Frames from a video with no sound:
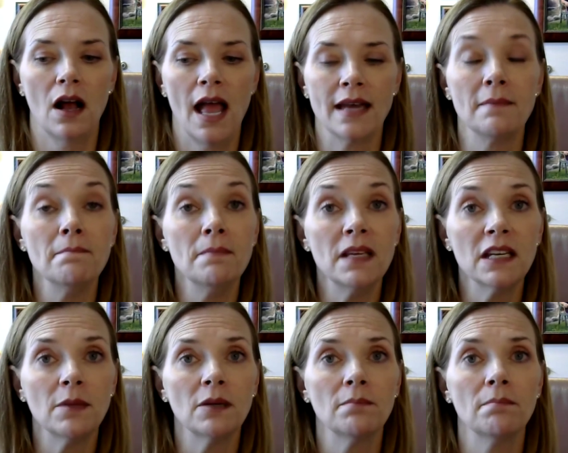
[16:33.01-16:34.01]
at a
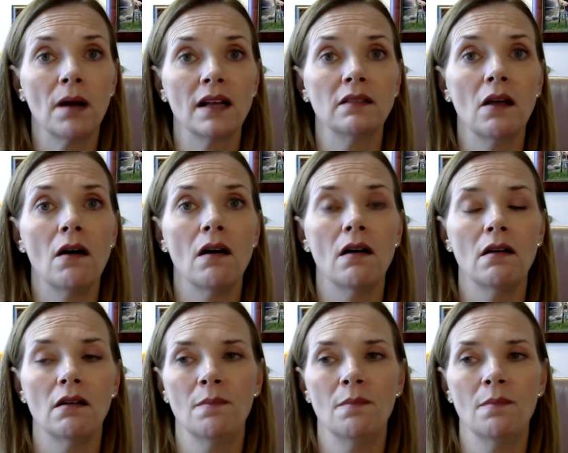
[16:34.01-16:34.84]
minimum by law,